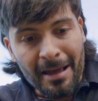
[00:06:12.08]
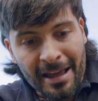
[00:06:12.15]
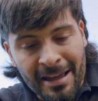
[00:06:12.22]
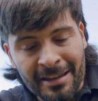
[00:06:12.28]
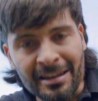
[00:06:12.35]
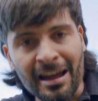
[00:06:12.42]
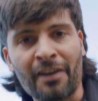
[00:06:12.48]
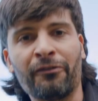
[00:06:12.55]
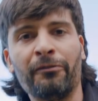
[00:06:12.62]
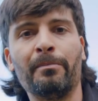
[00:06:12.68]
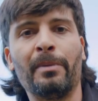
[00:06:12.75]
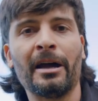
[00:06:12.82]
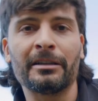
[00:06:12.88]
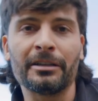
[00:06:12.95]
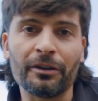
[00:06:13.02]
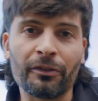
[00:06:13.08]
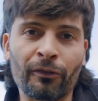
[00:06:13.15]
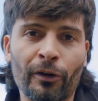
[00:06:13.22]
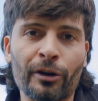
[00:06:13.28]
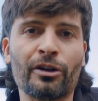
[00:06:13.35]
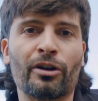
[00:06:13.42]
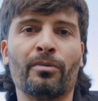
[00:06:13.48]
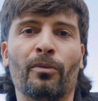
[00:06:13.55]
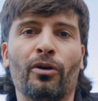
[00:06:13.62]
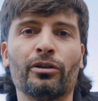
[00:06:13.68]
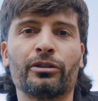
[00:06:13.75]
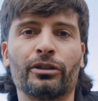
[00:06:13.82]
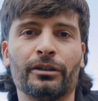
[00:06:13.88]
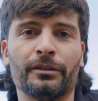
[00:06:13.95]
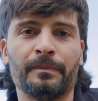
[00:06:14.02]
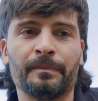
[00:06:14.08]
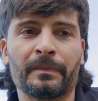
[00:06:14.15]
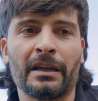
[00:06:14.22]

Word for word: enough battery for your motor.